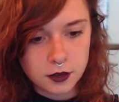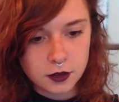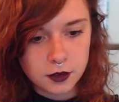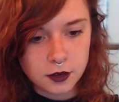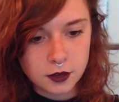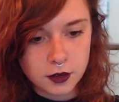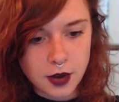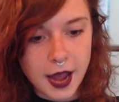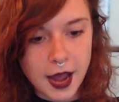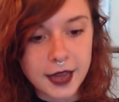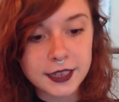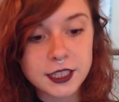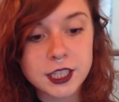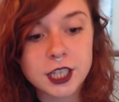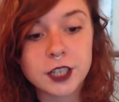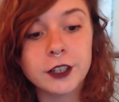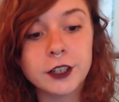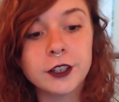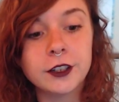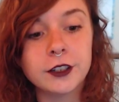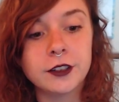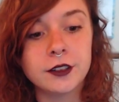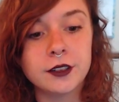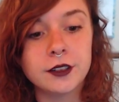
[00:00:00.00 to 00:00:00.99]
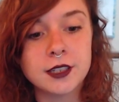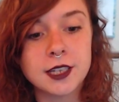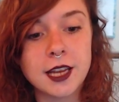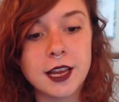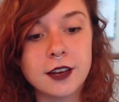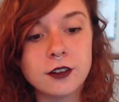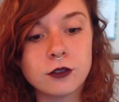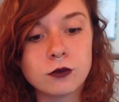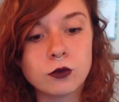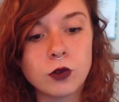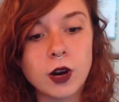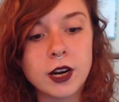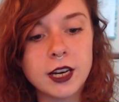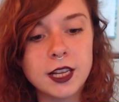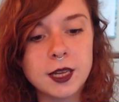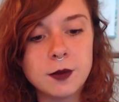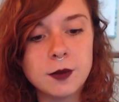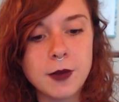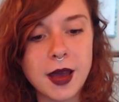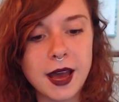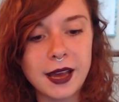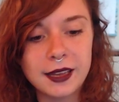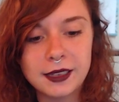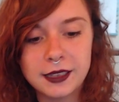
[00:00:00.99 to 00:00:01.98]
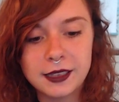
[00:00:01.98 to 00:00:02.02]
I turned, and running
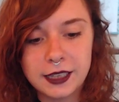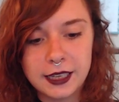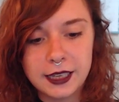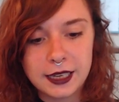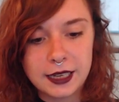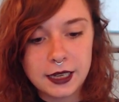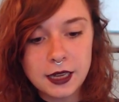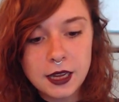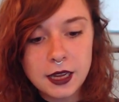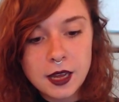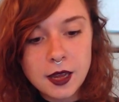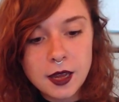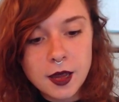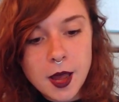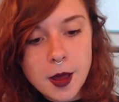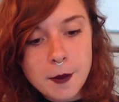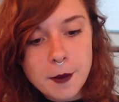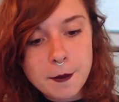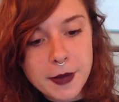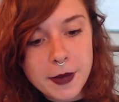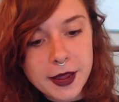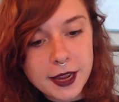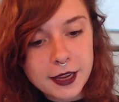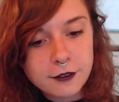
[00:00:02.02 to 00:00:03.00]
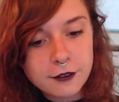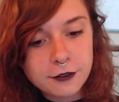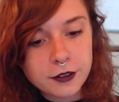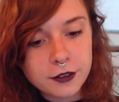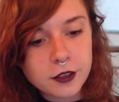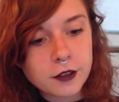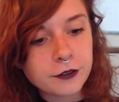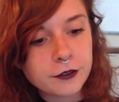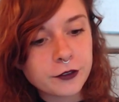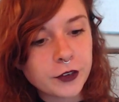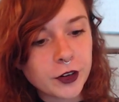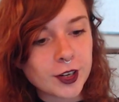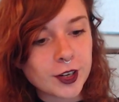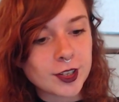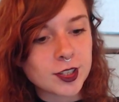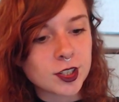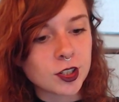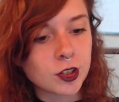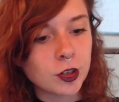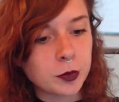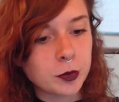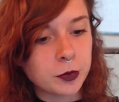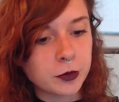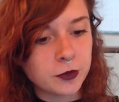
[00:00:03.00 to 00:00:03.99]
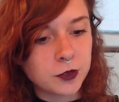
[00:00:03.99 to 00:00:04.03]
madly, made for the first
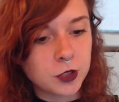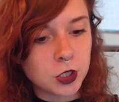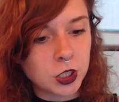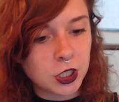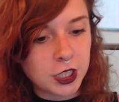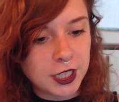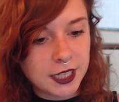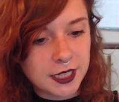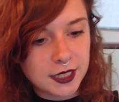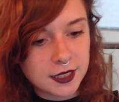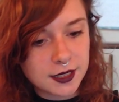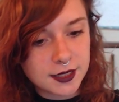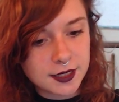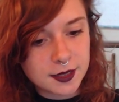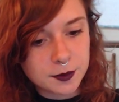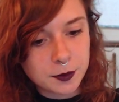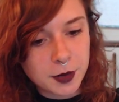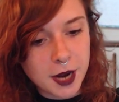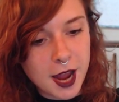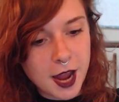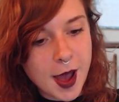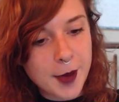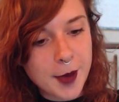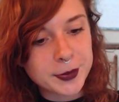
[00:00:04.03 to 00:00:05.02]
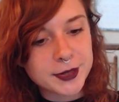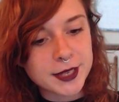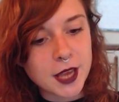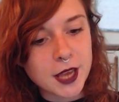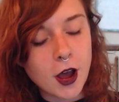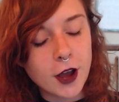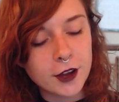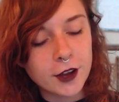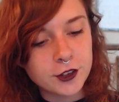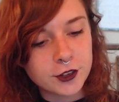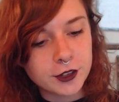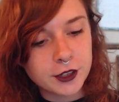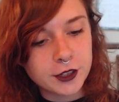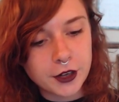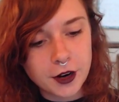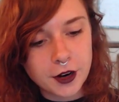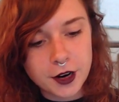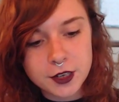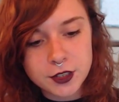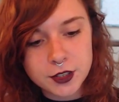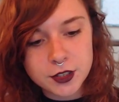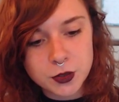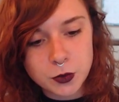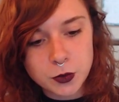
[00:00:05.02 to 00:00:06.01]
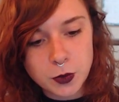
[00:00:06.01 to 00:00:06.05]
group of trees, perhaps 100
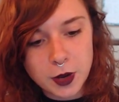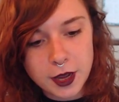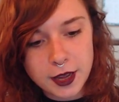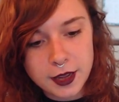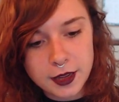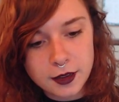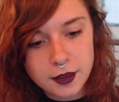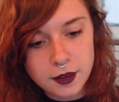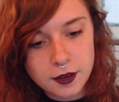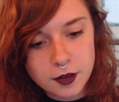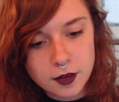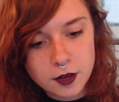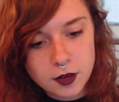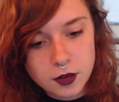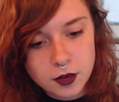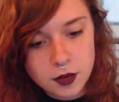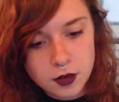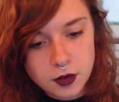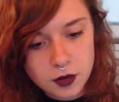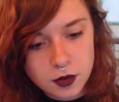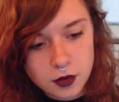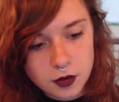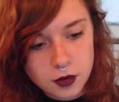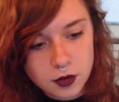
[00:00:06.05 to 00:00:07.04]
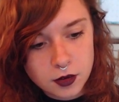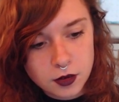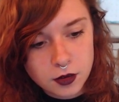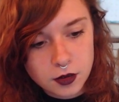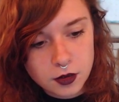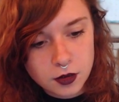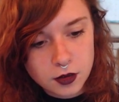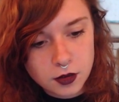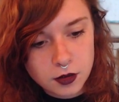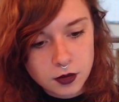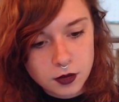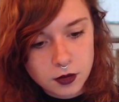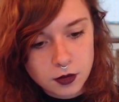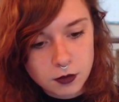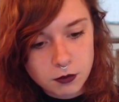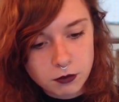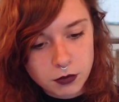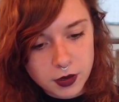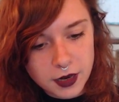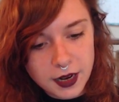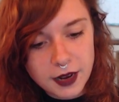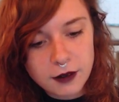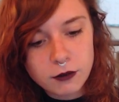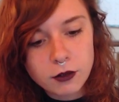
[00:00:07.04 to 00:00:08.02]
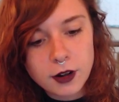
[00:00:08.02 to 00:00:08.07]
yards away. But
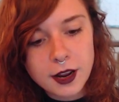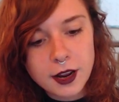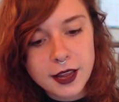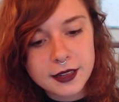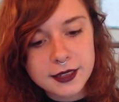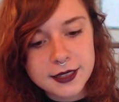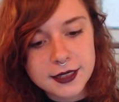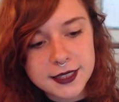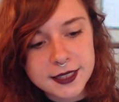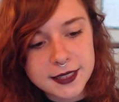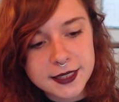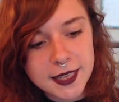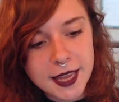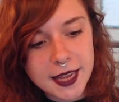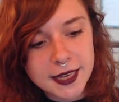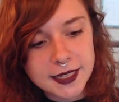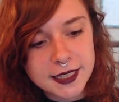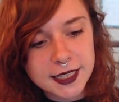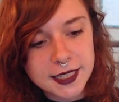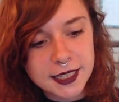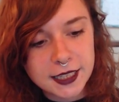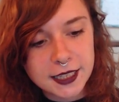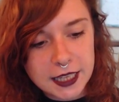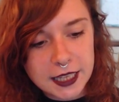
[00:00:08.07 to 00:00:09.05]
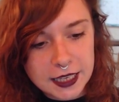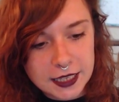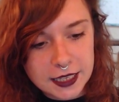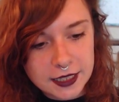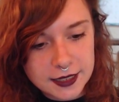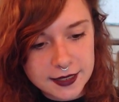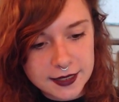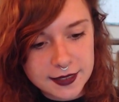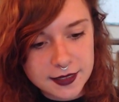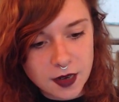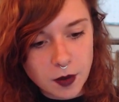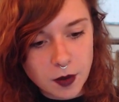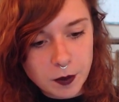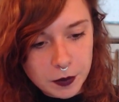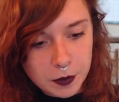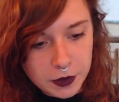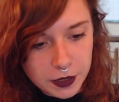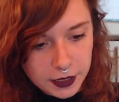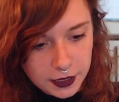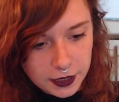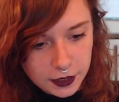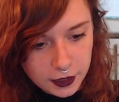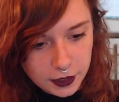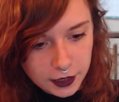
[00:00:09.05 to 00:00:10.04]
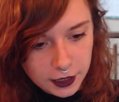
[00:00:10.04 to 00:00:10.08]
I ran slantingly and
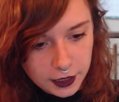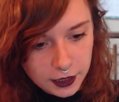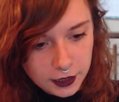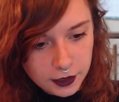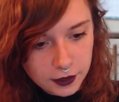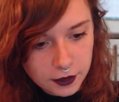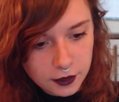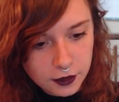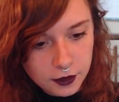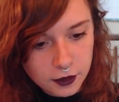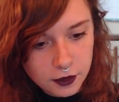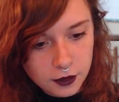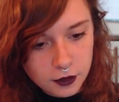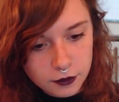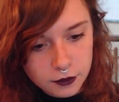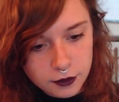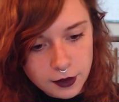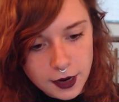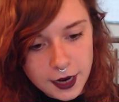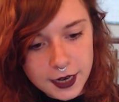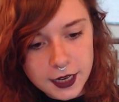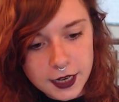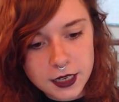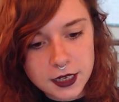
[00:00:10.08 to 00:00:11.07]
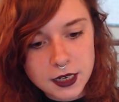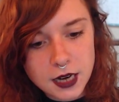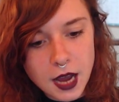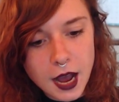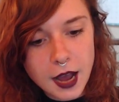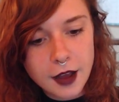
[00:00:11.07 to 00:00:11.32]
stumblingly, for I could not